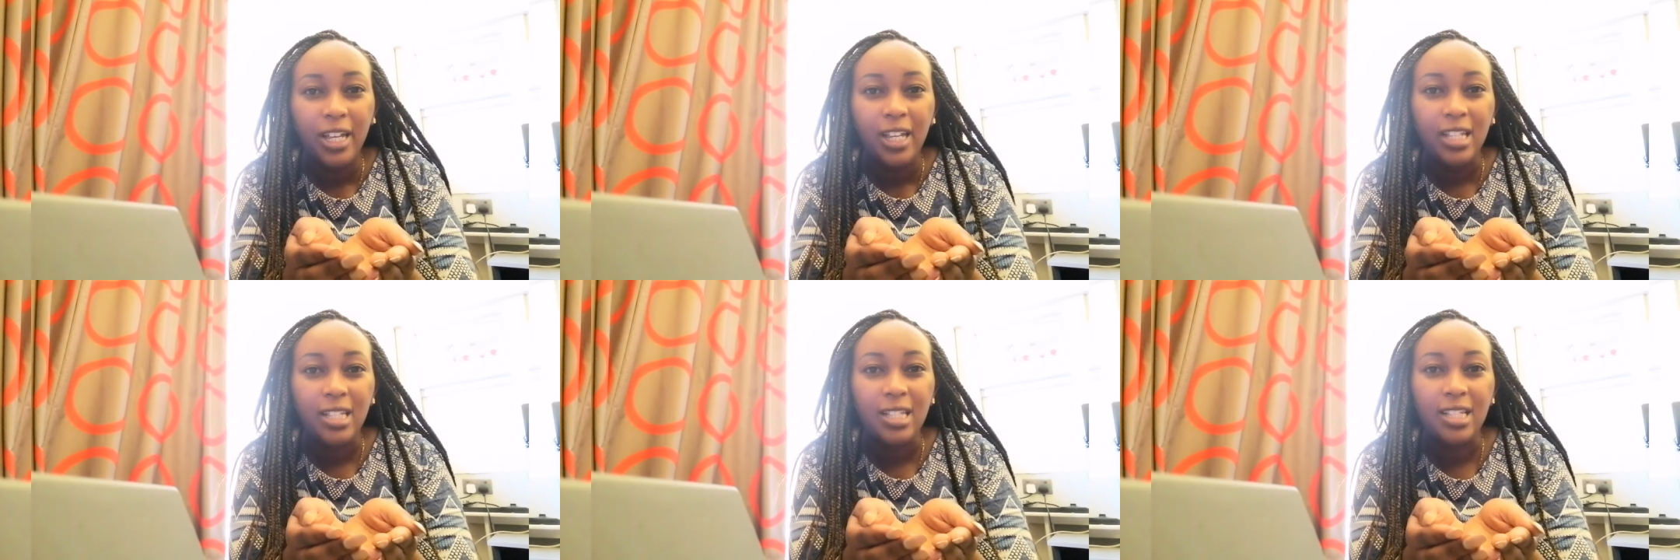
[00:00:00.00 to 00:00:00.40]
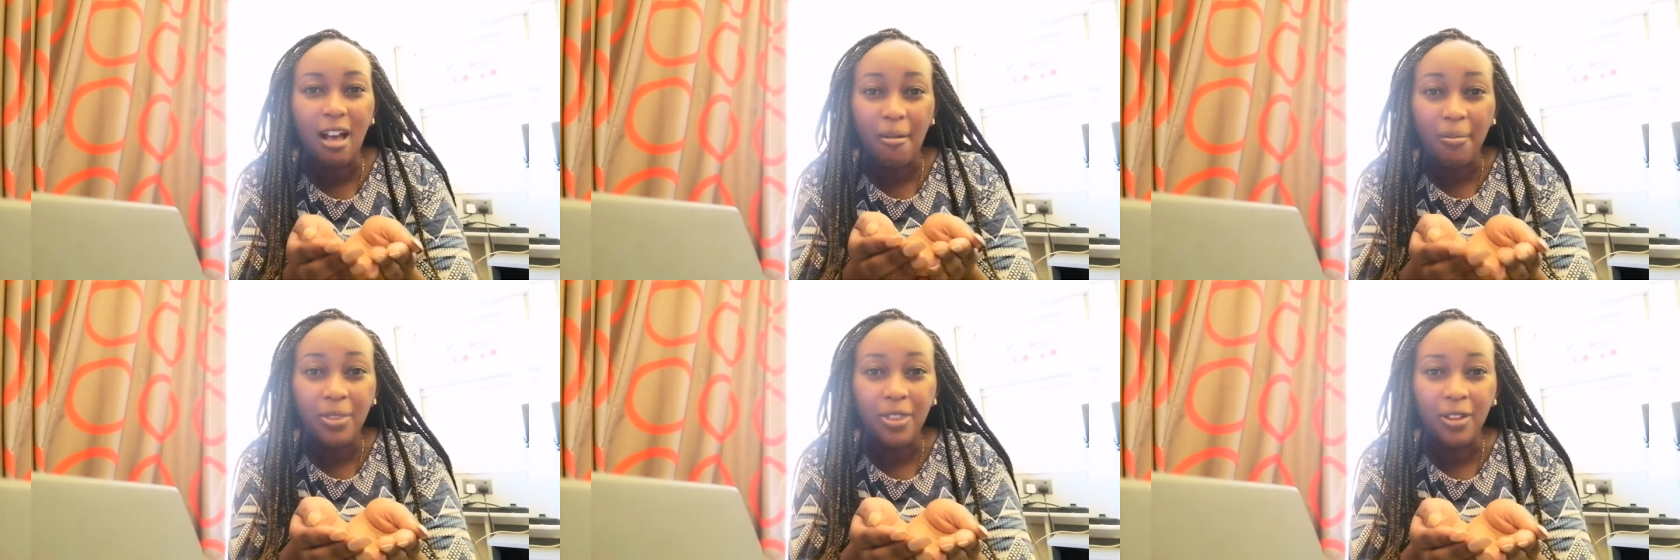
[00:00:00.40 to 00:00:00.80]
is
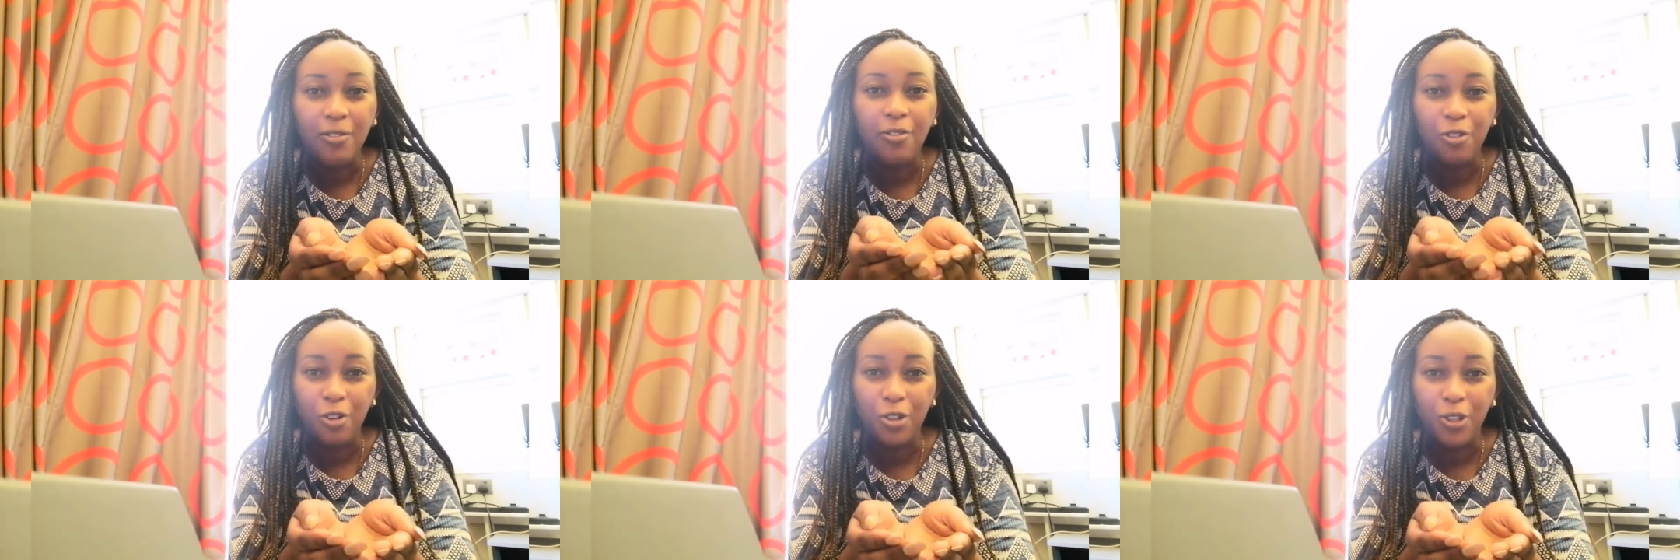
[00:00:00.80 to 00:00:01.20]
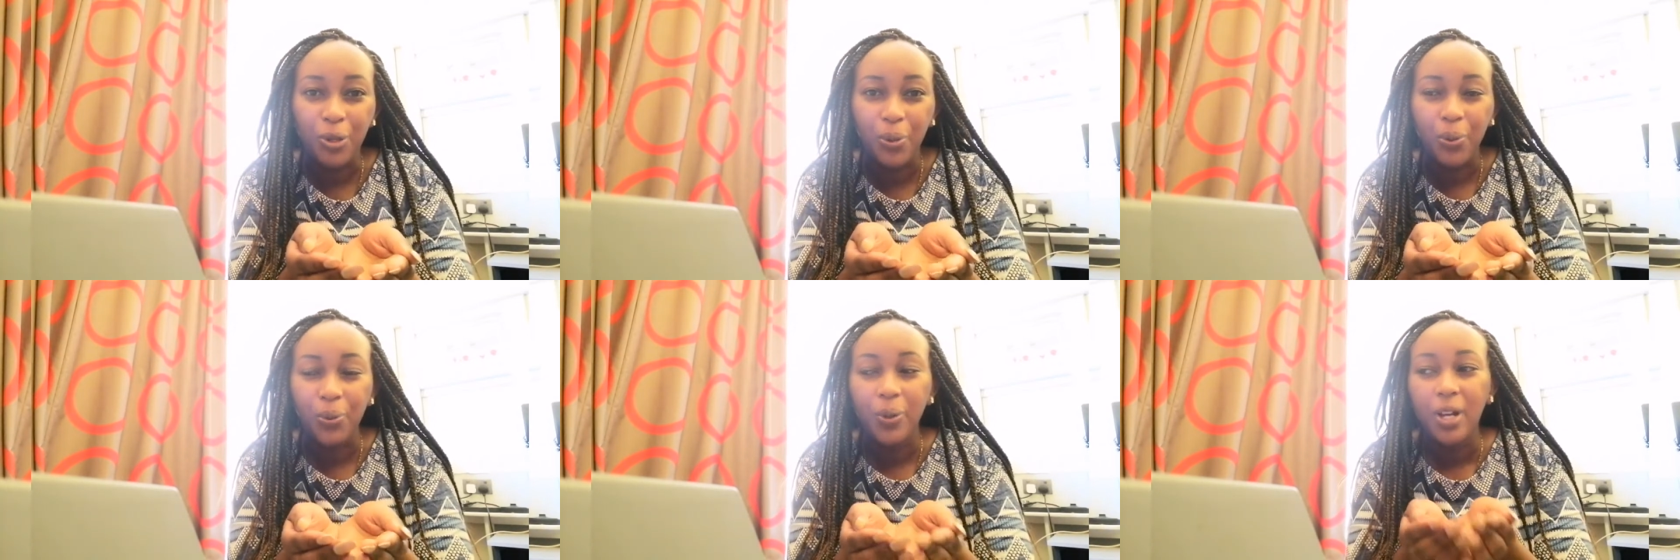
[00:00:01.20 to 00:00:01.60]
something for
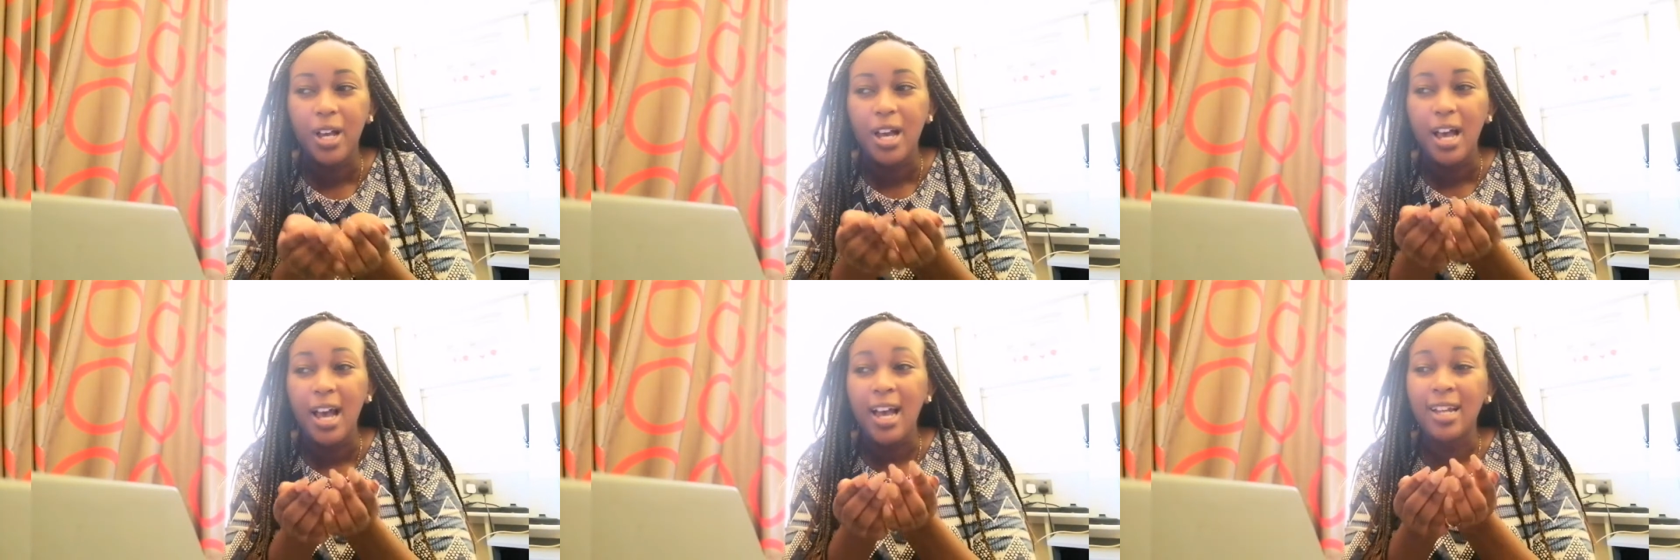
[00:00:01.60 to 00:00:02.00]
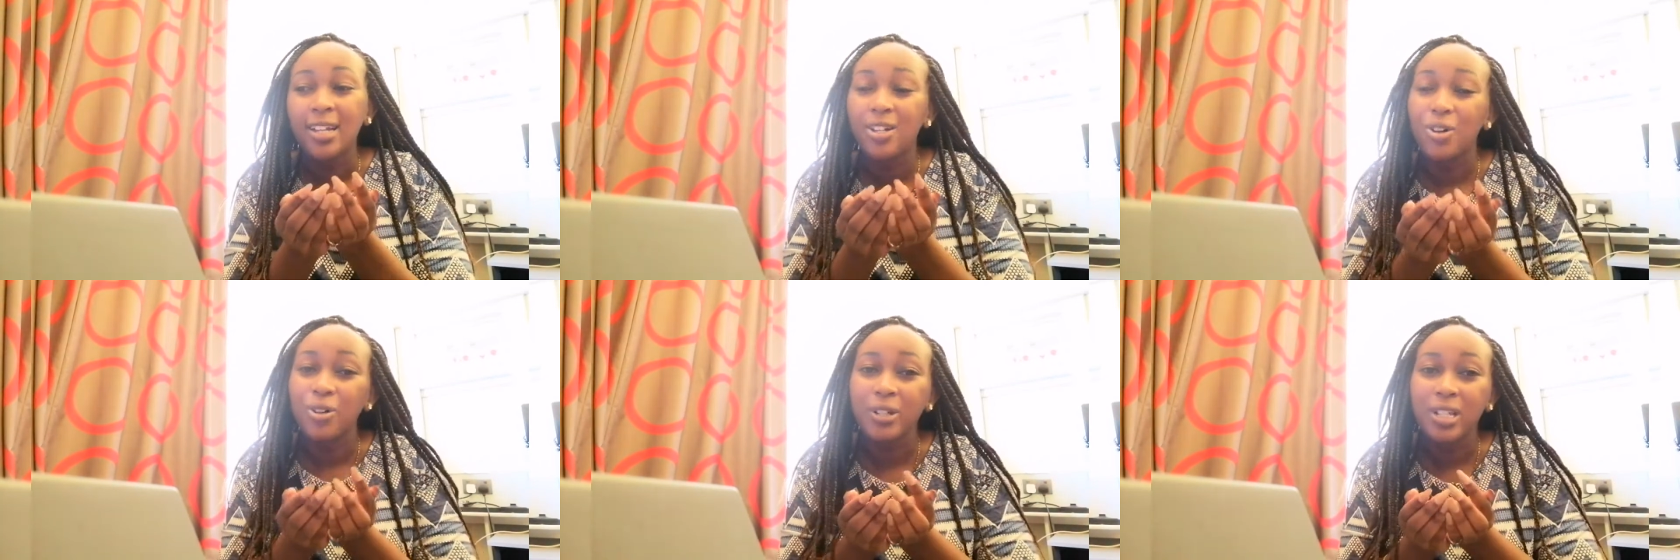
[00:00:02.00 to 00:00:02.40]
you.
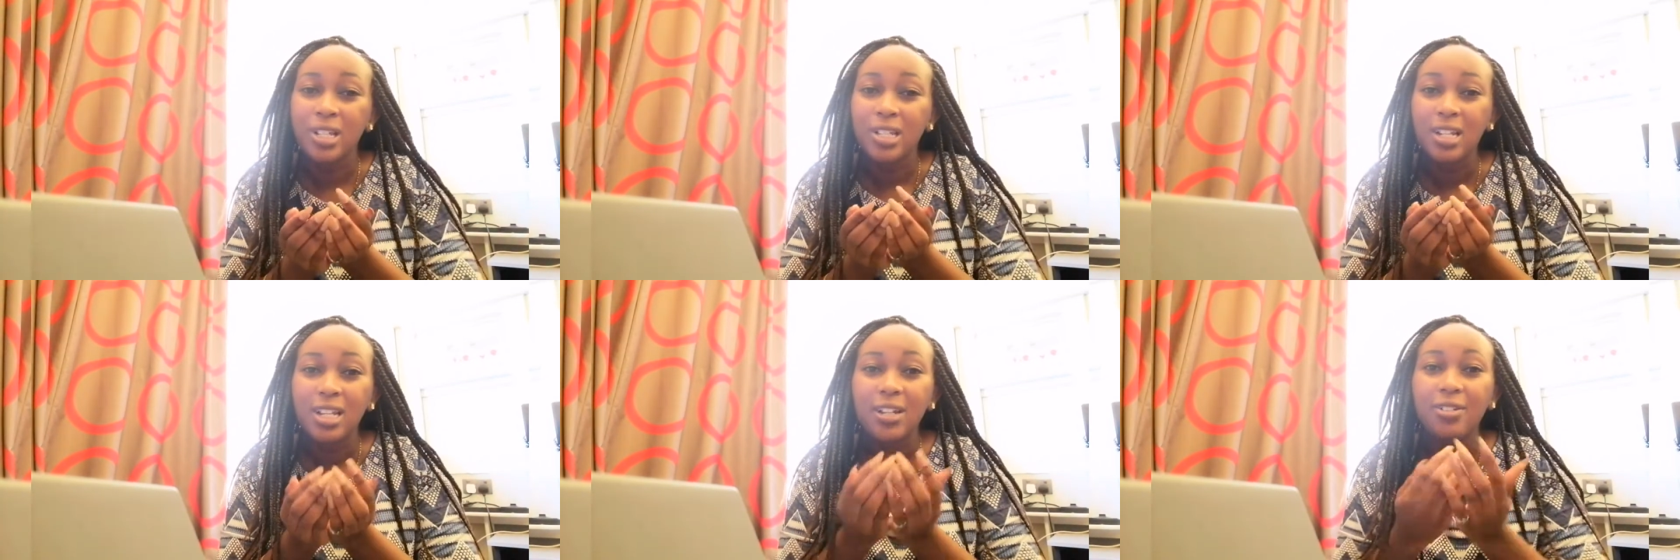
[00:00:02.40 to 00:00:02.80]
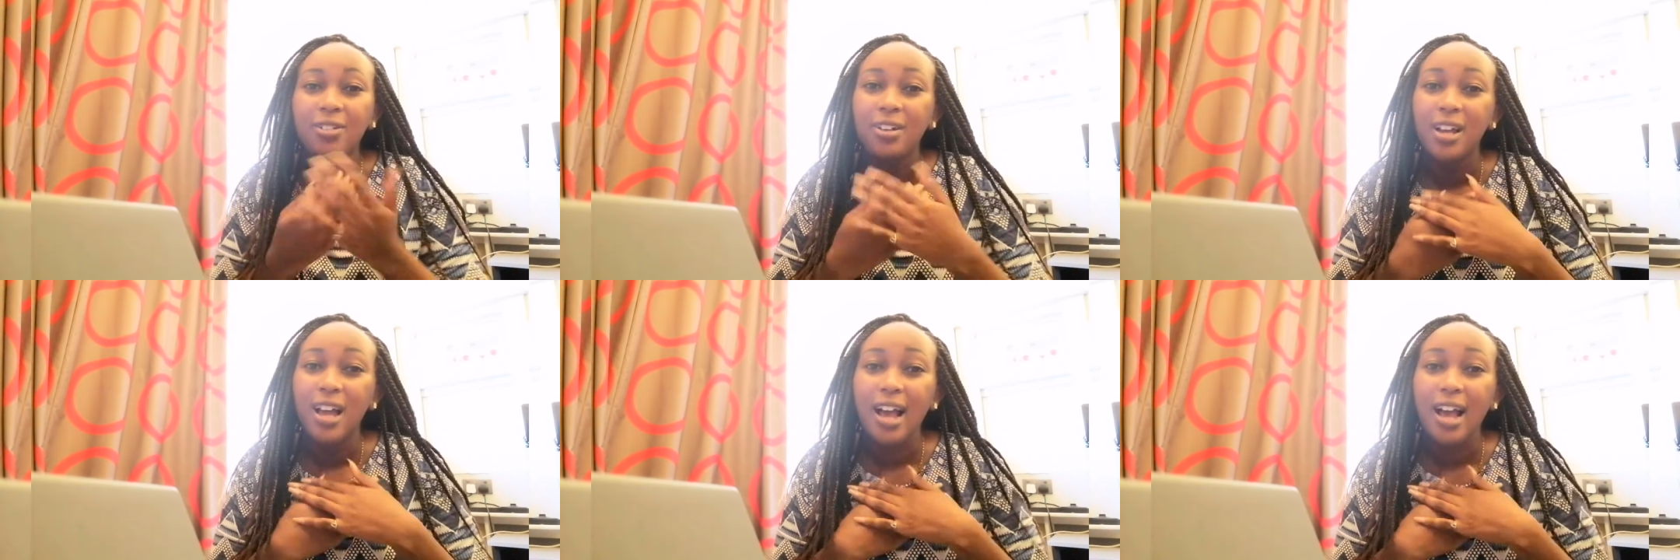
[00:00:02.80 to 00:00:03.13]
And honestly,